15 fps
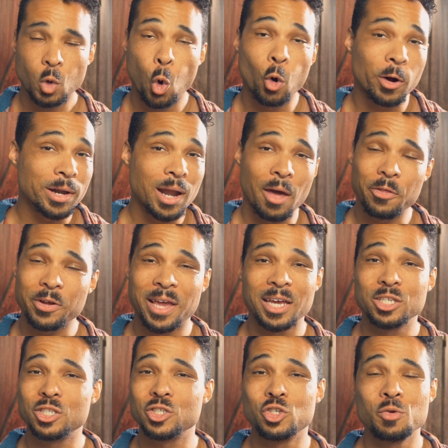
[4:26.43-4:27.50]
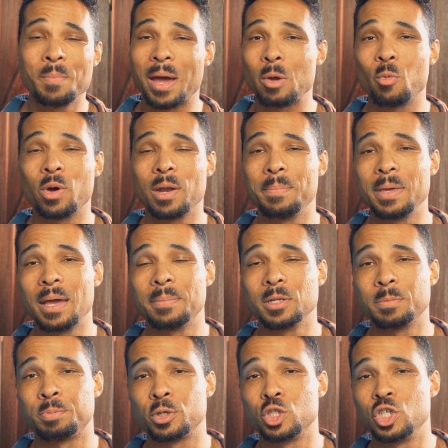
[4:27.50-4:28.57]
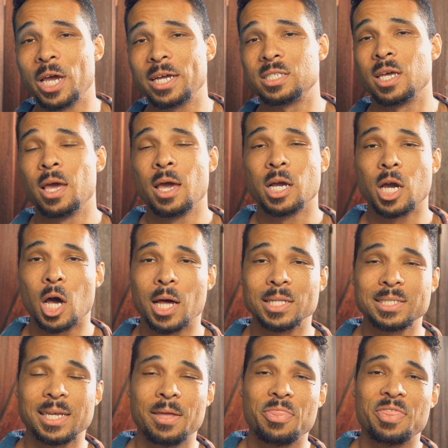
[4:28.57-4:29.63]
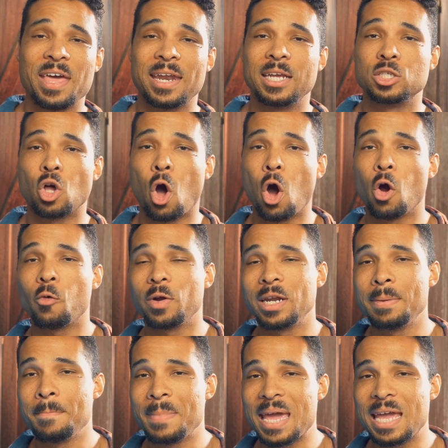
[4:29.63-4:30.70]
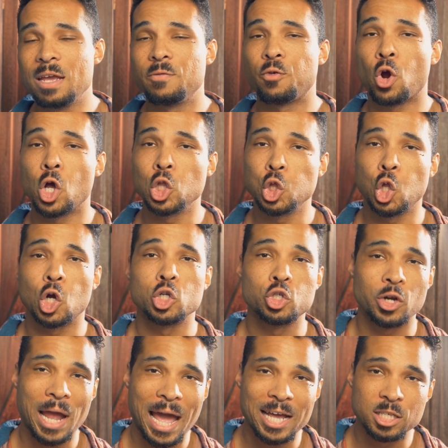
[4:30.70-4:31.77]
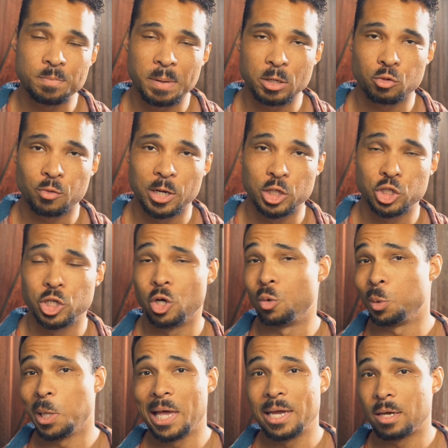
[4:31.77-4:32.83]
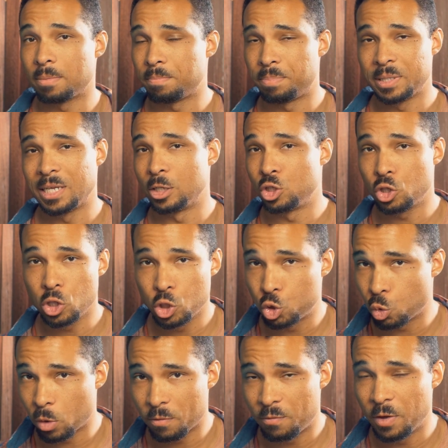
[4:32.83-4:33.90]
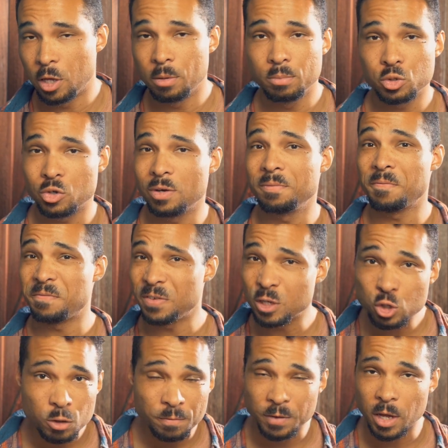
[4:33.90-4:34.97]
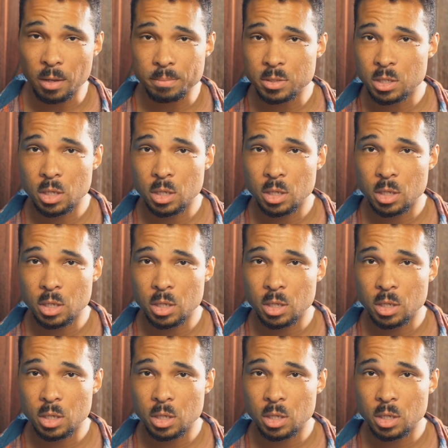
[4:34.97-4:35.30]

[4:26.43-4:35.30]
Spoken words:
Or in other cases, you might want to be able to project content that is already made for a larger aspect ratio, like potentially short films or even feature films.